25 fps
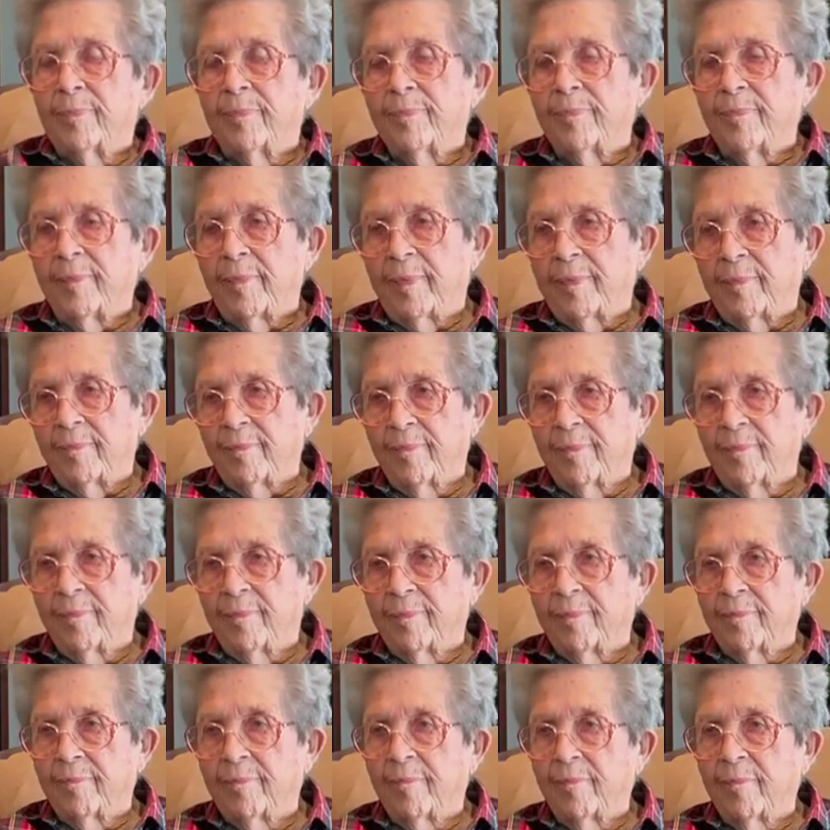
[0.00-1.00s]
Had you ever
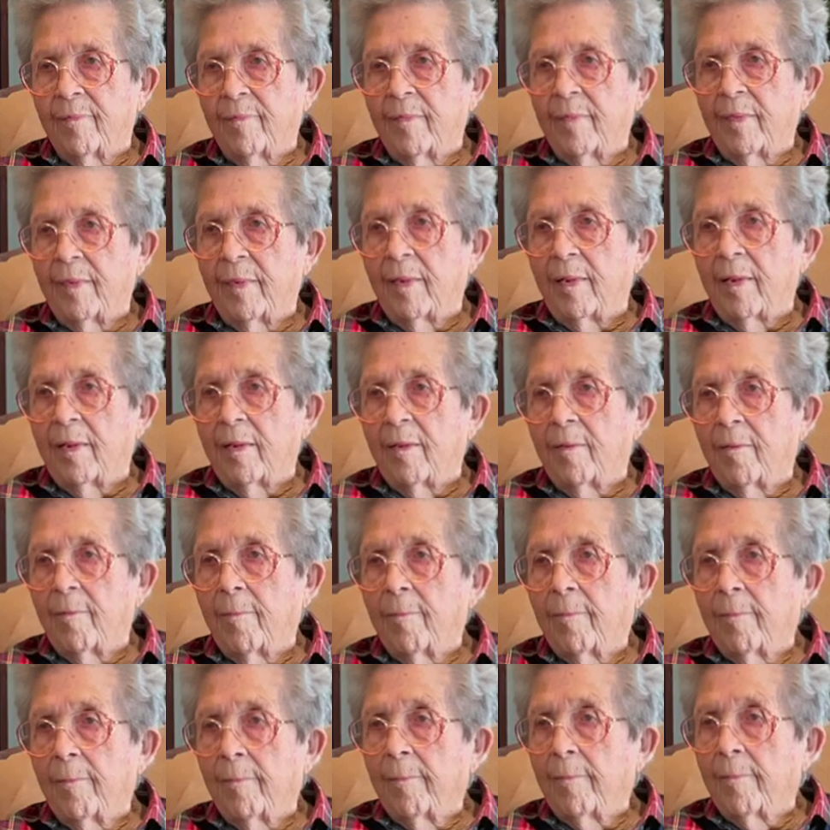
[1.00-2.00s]
been in an earthquake
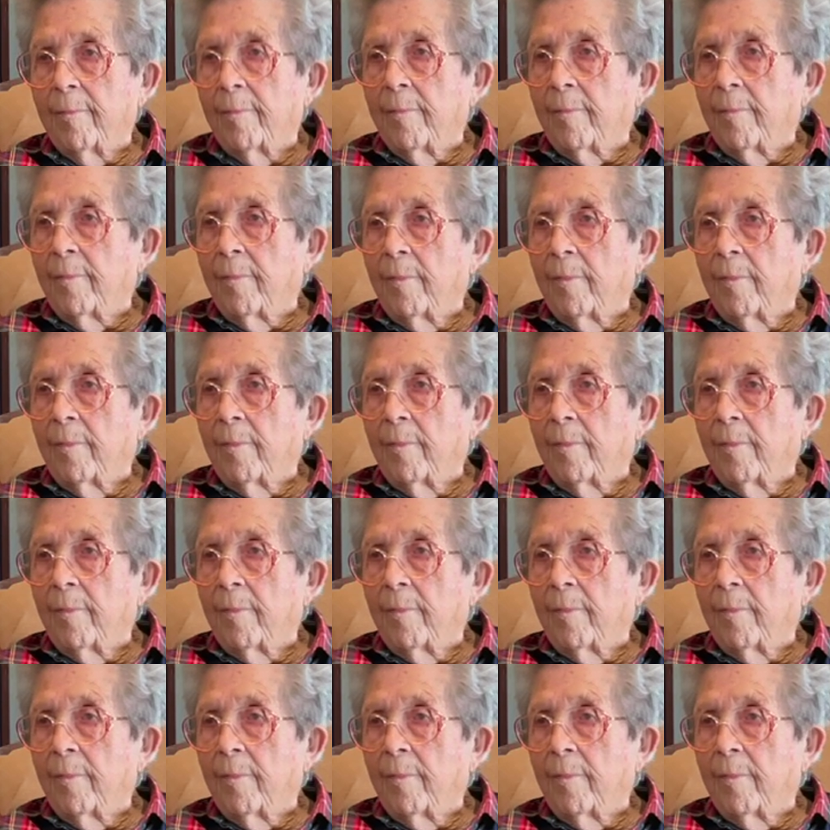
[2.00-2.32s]
before?